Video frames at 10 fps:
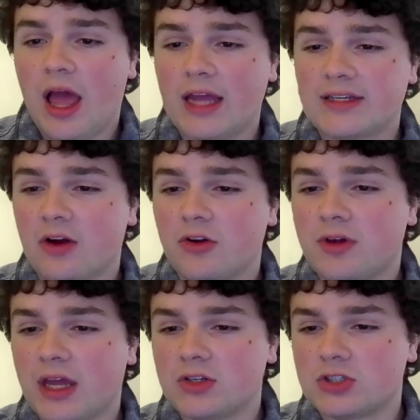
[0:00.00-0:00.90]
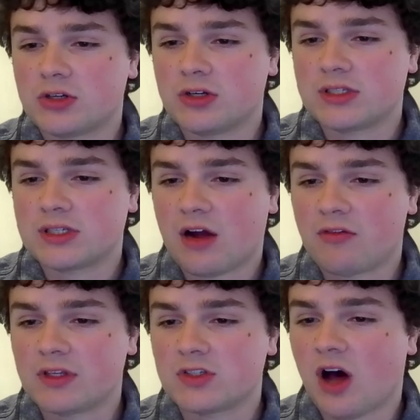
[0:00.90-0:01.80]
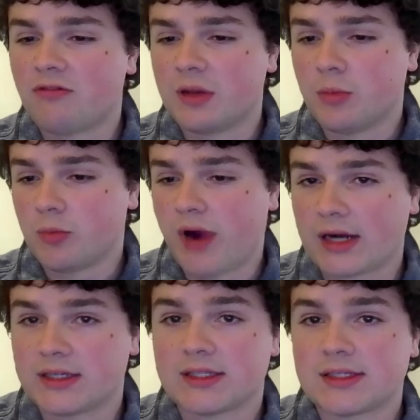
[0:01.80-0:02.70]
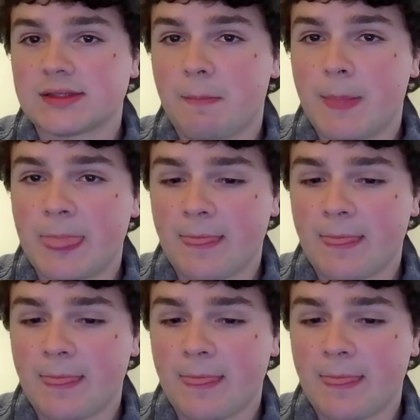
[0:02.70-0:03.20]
And how do you get insurance to cover this off-label practice?